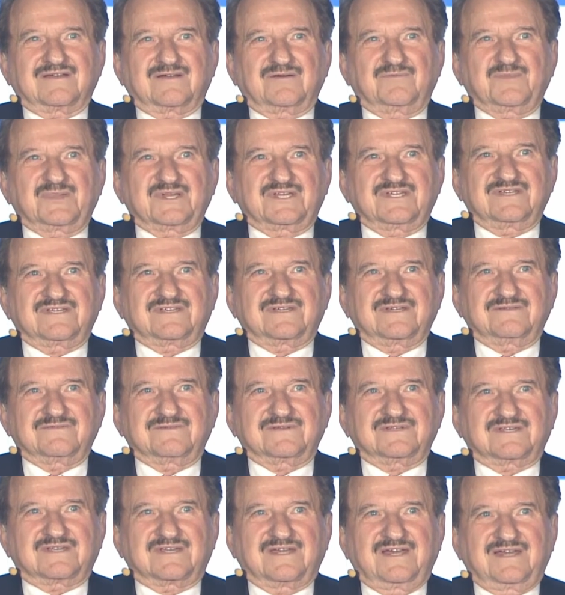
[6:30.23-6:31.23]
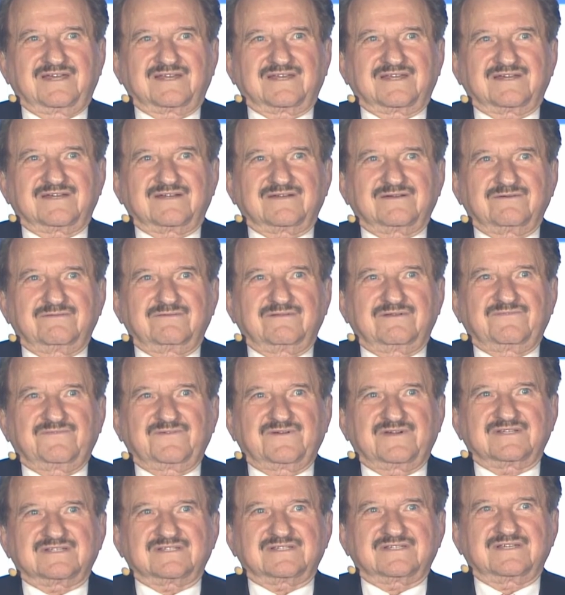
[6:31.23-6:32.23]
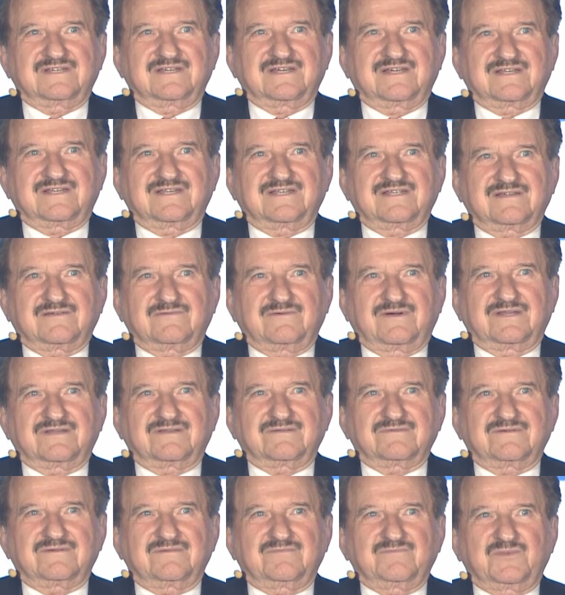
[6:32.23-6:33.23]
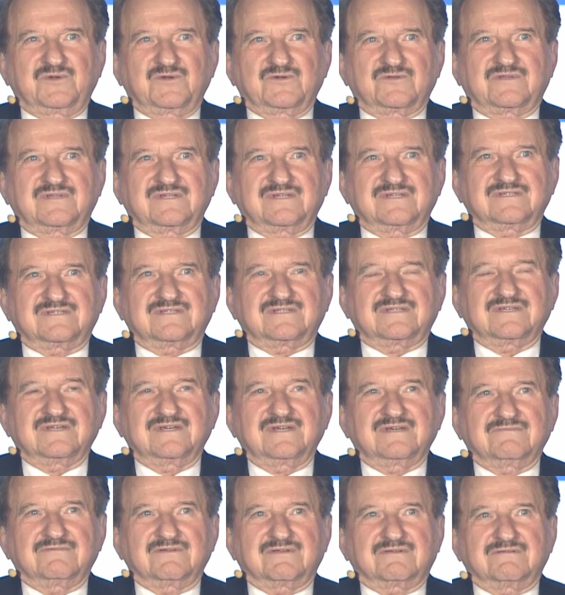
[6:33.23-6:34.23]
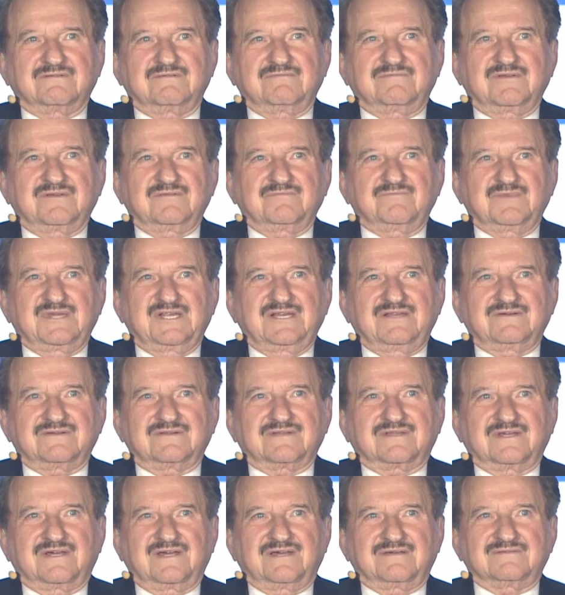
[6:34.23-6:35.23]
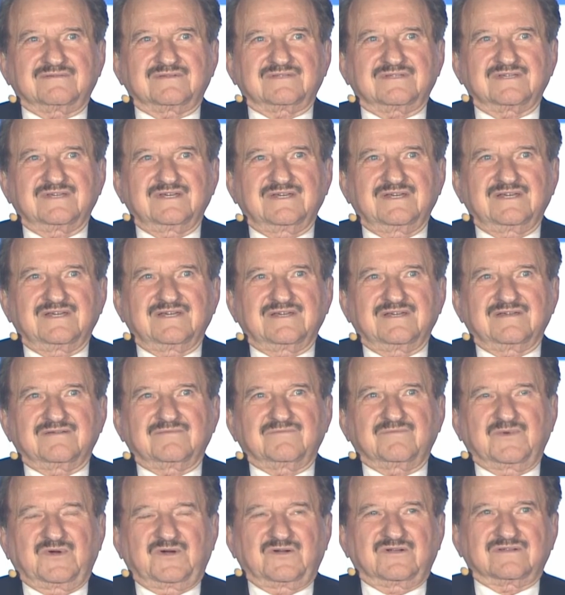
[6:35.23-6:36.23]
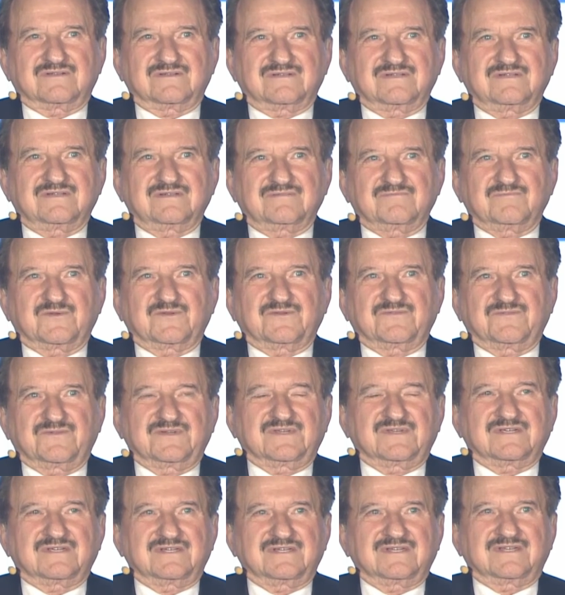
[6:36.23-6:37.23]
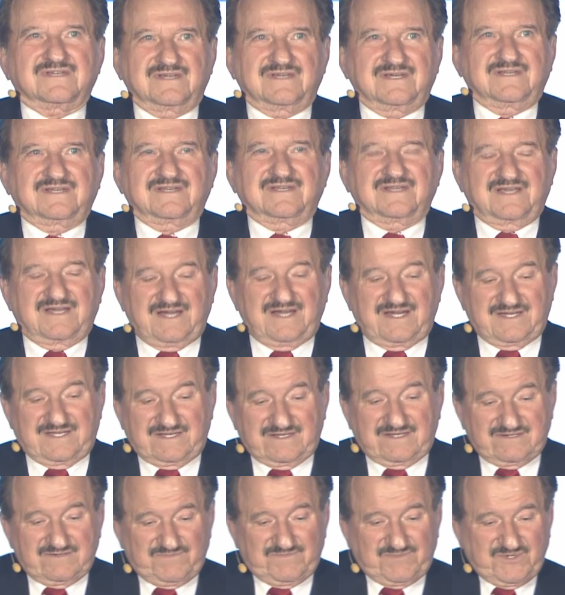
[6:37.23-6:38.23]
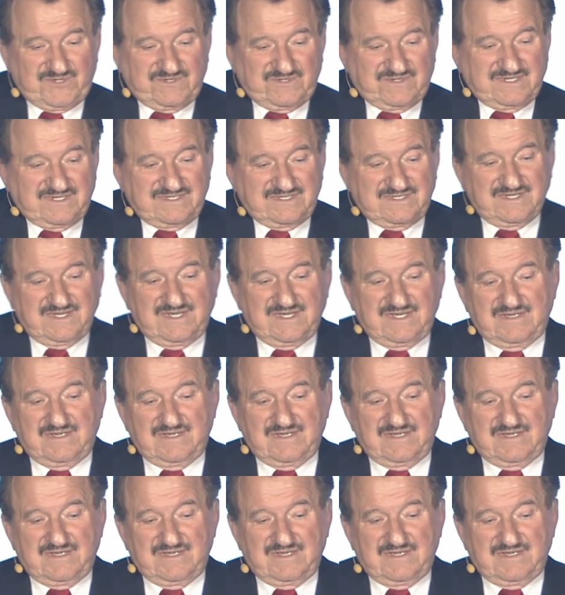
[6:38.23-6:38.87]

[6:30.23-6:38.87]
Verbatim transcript: competition with China, who will first get quantum computers, which will be a million times more proficient than current computers.